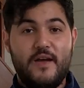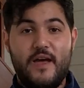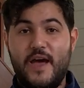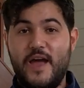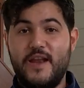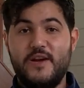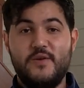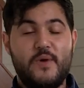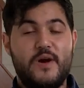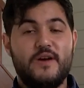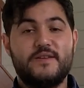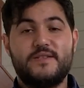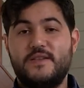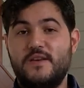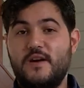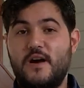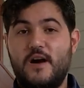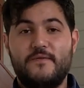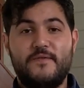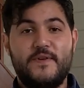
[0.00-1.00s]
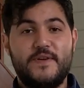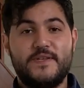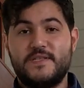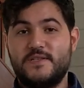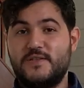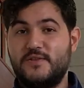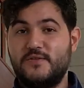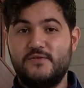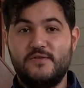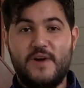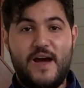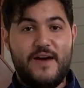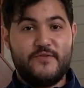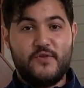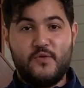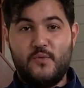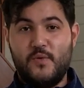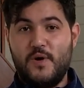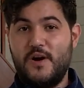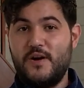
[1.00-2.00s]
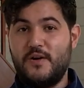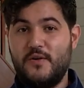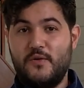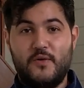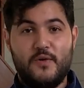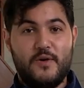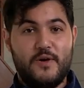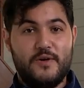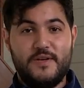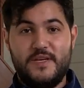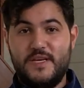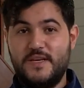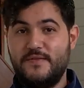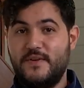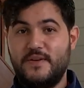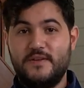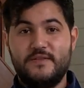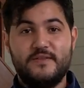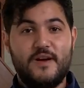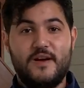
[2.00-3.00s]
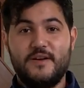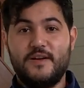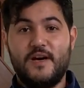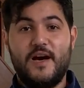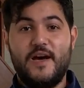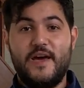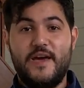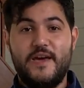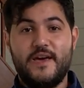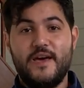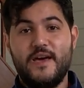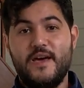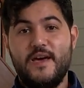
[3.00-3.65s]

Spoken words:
anywhere, to the office, to after work, or even on a hike.